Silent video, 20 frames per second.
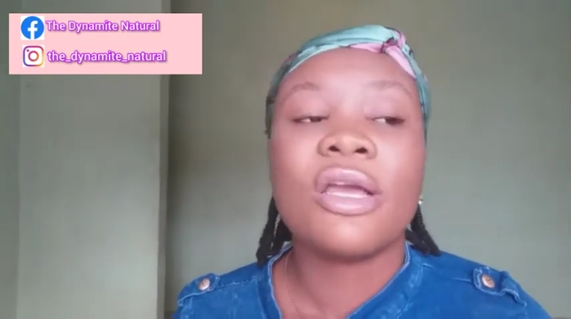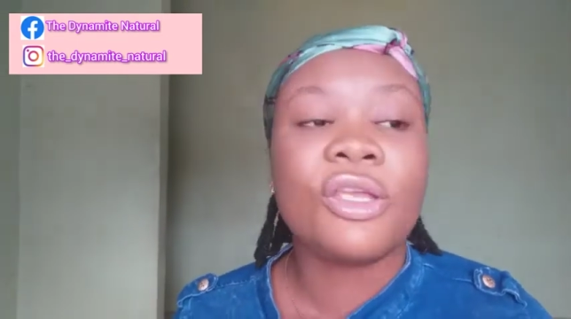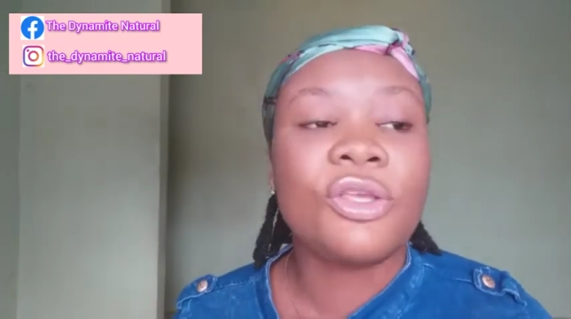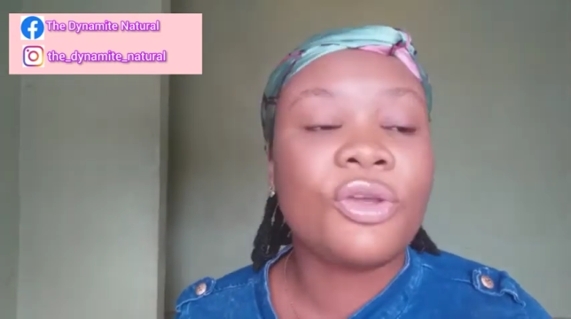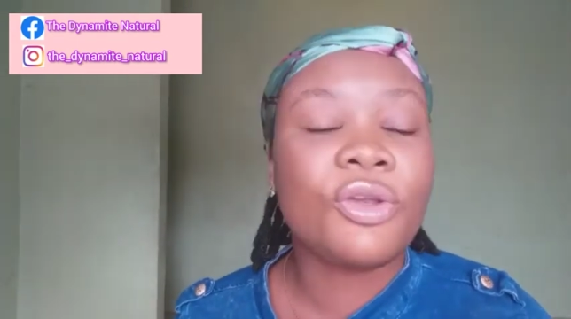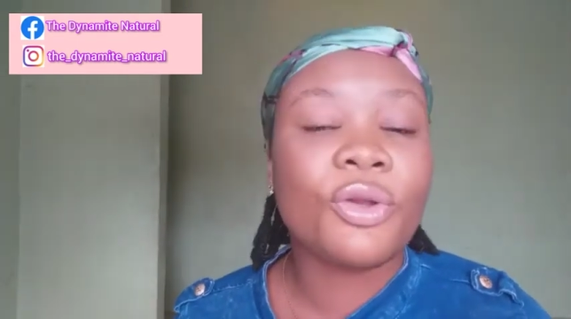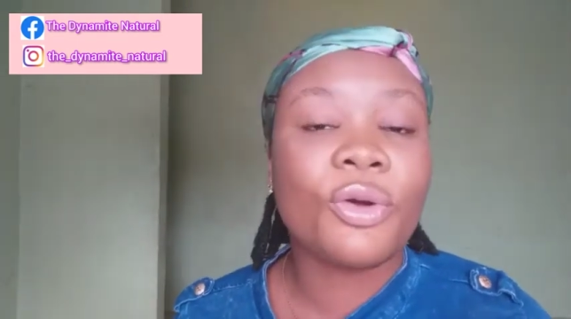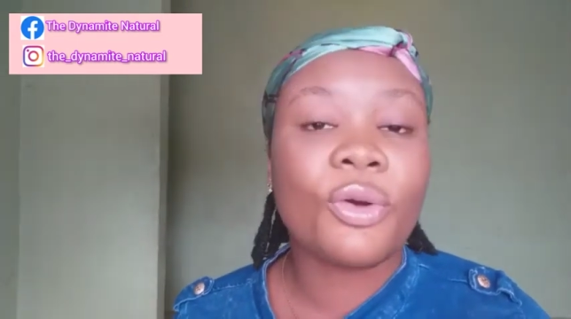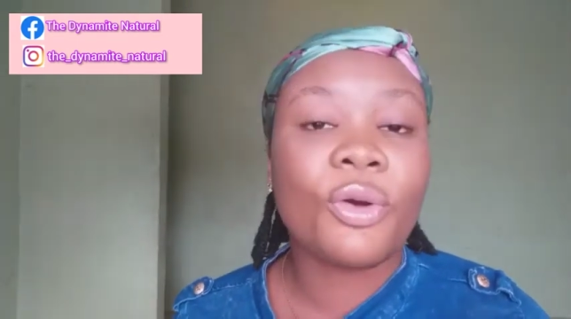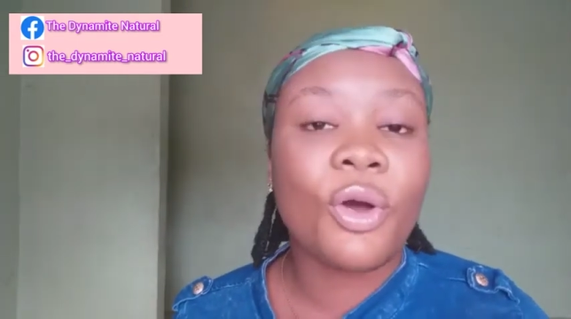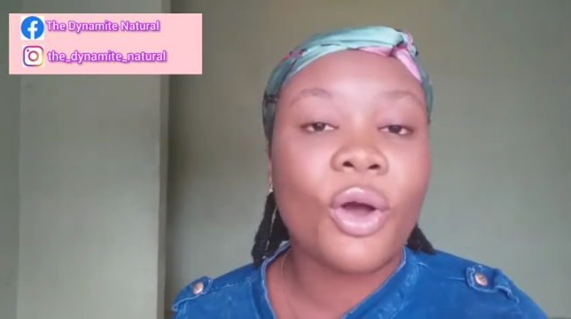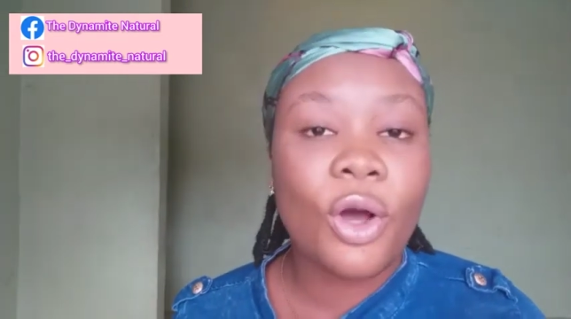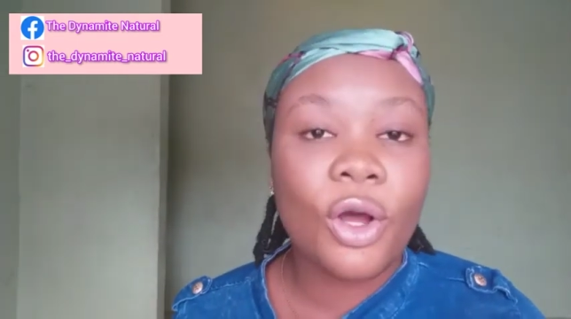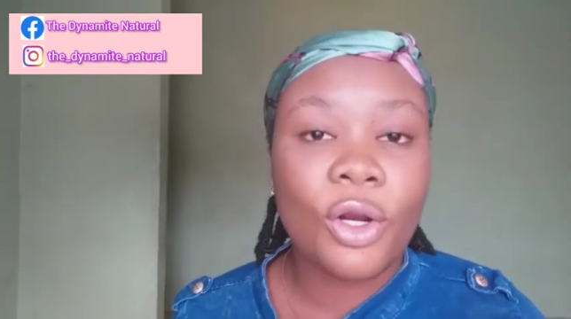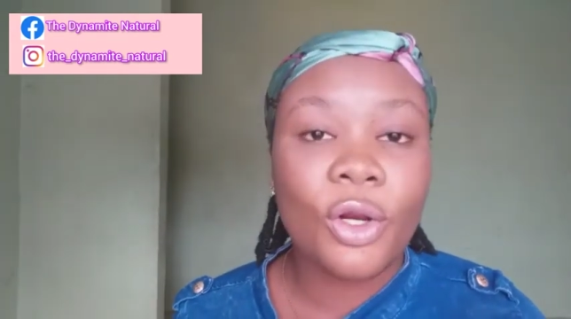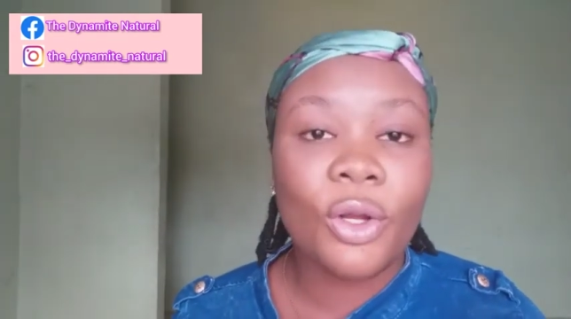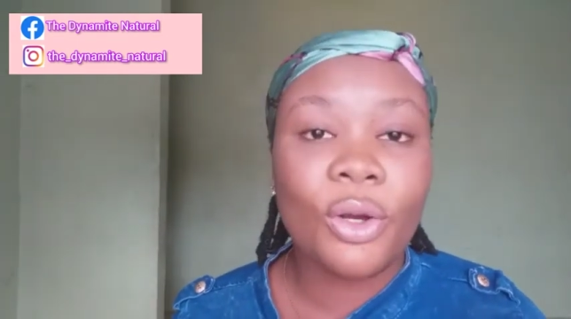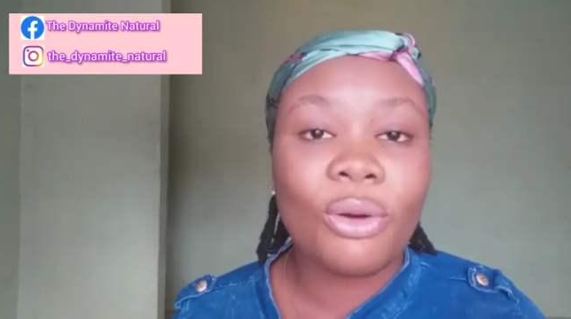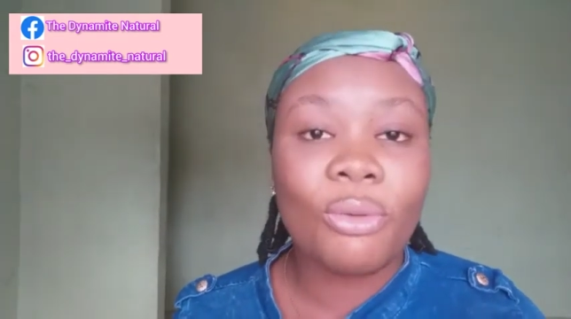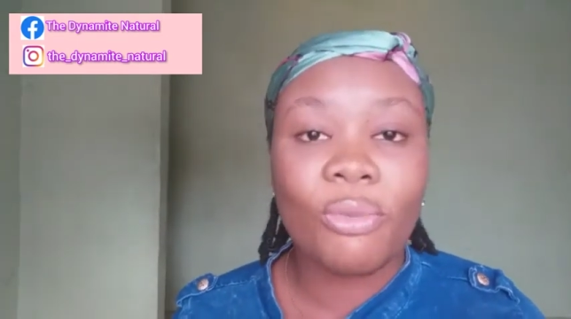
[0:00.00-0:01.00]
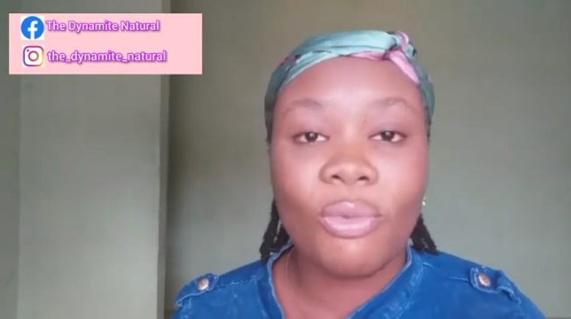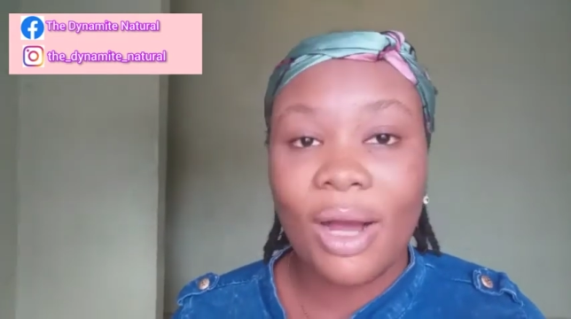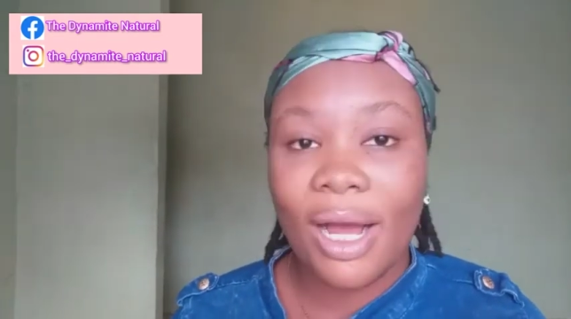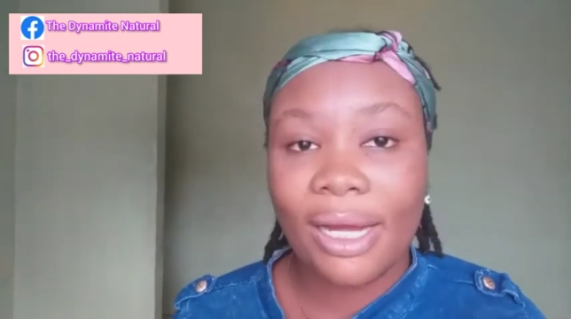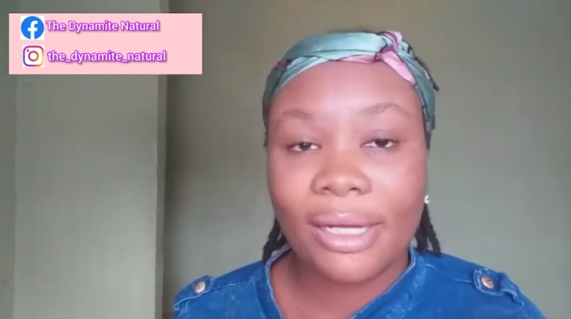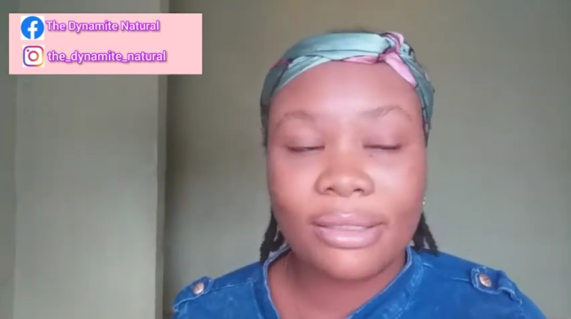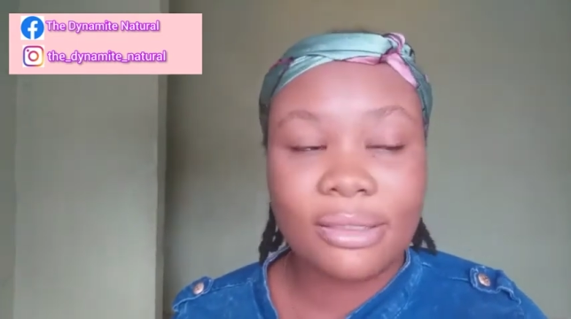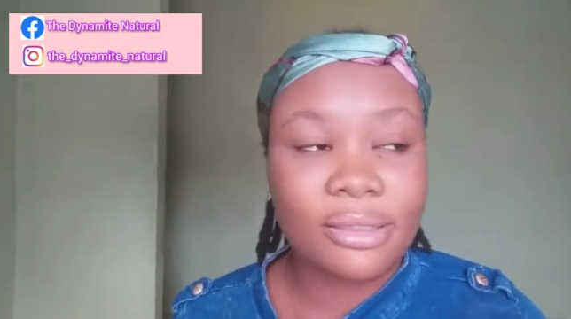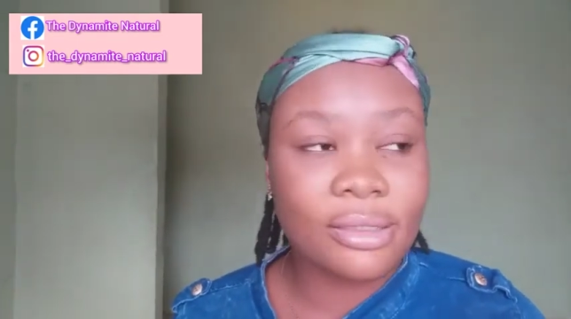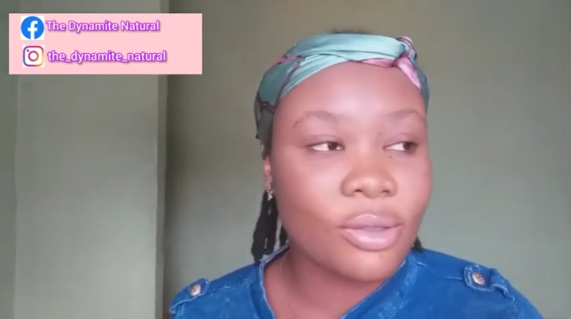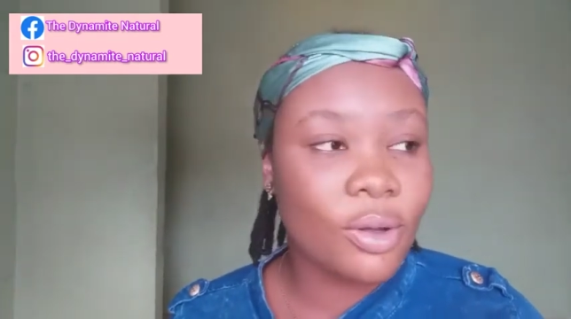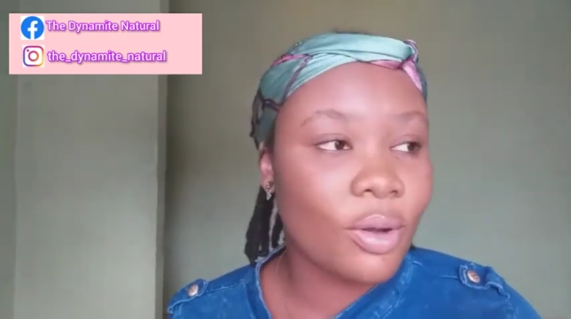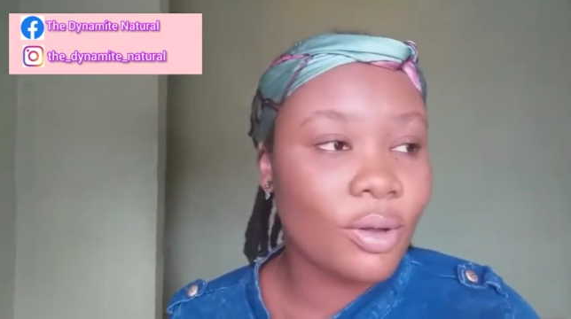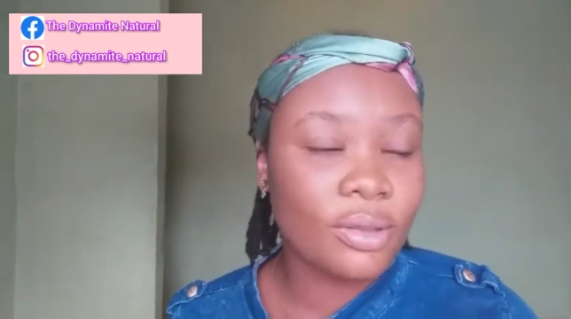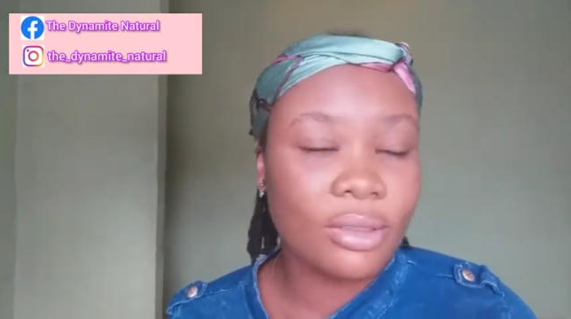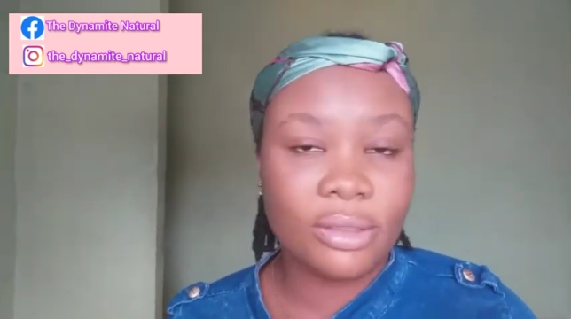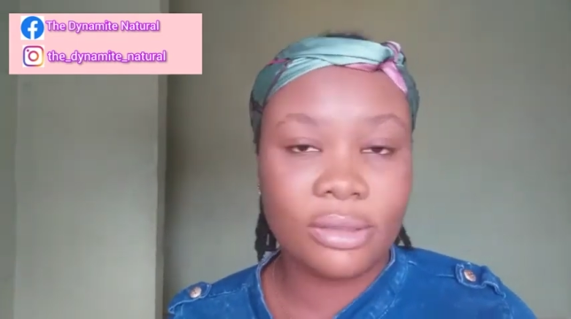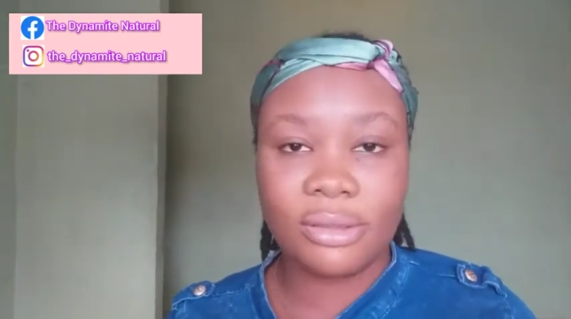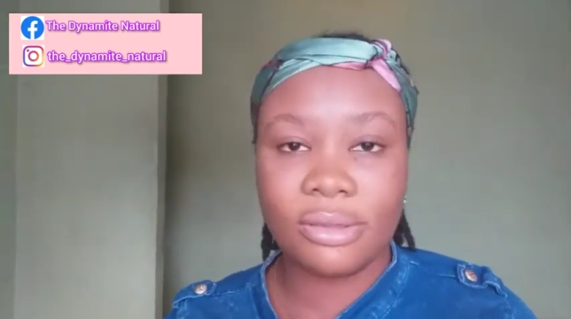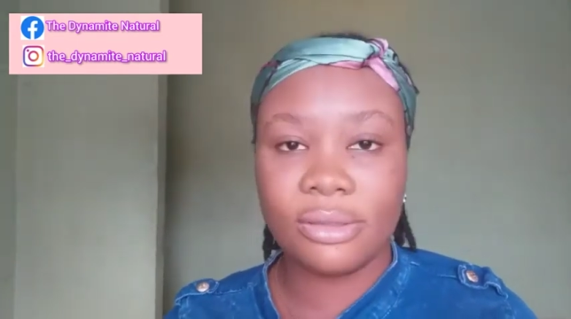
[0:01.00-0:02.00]
you know, color wax, all
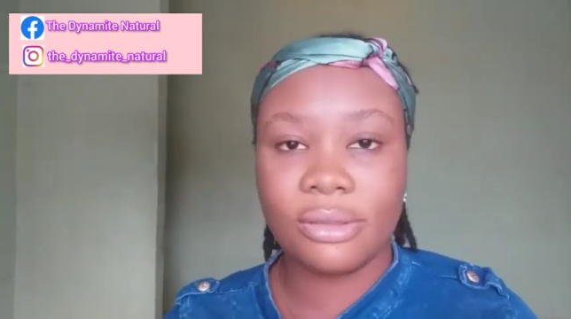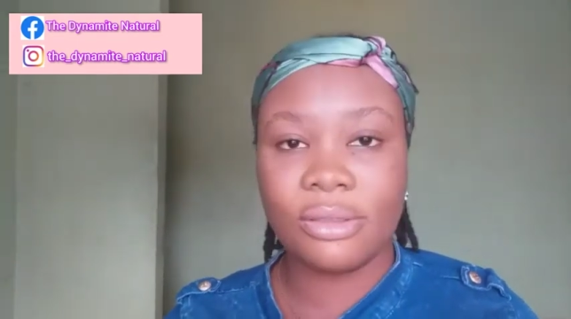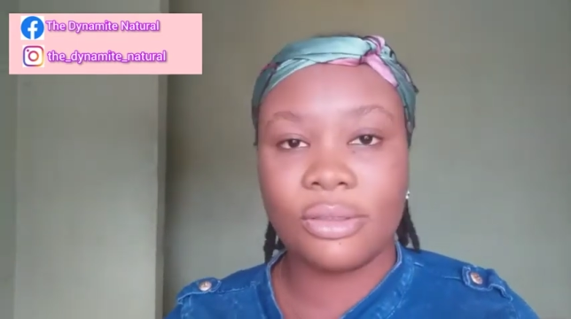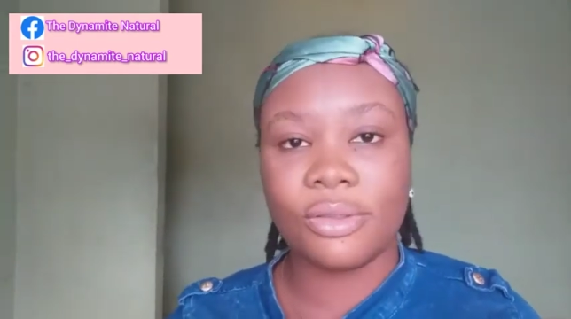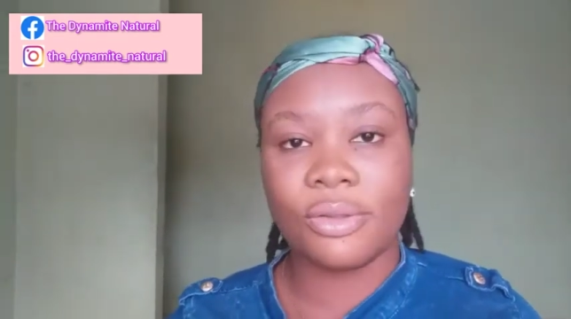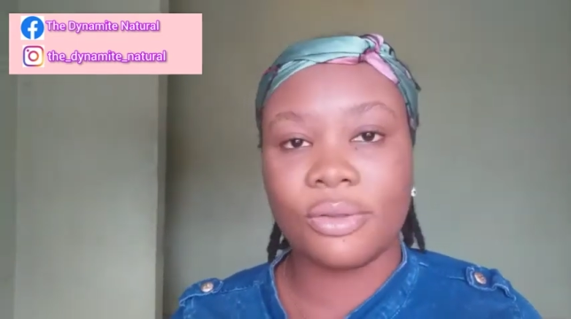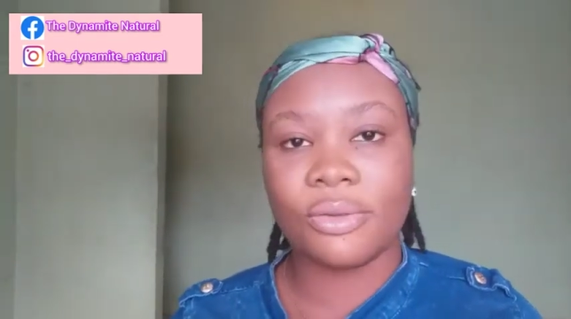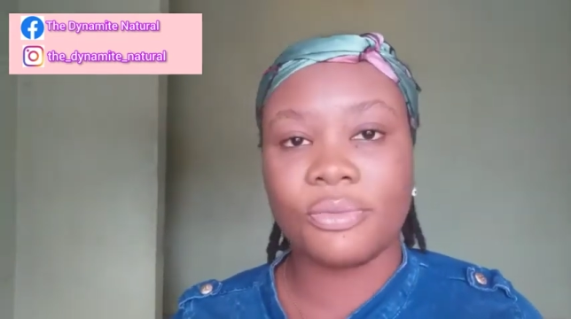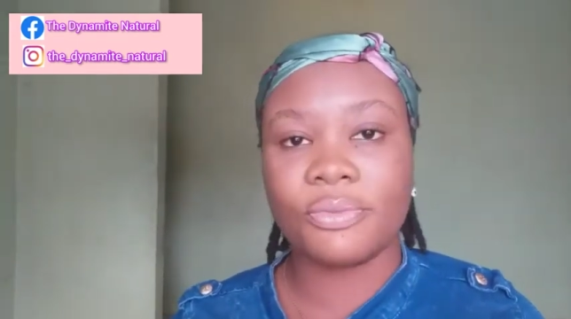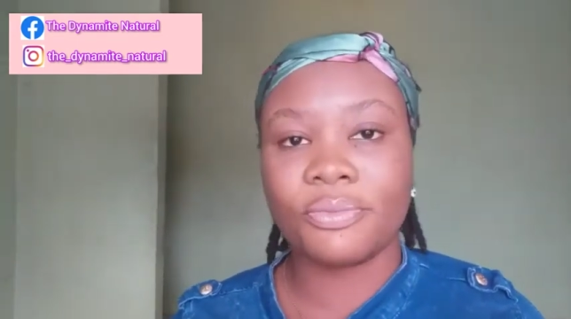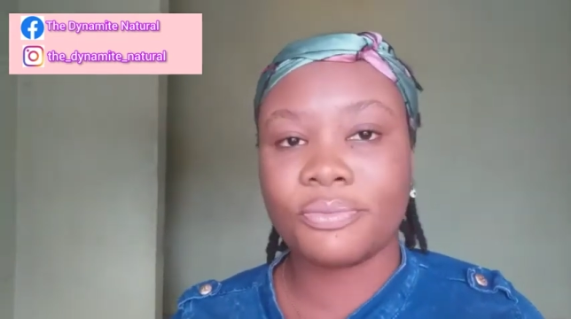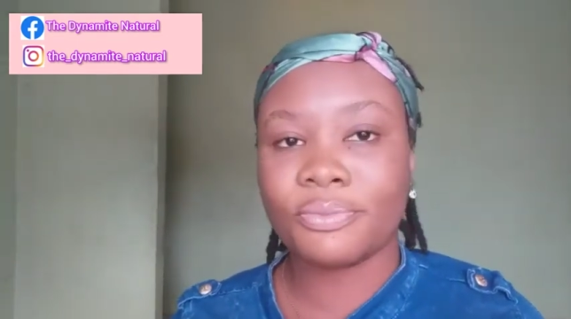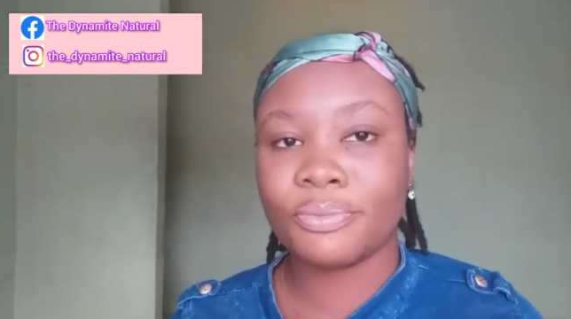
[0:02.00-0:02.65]
these, you know,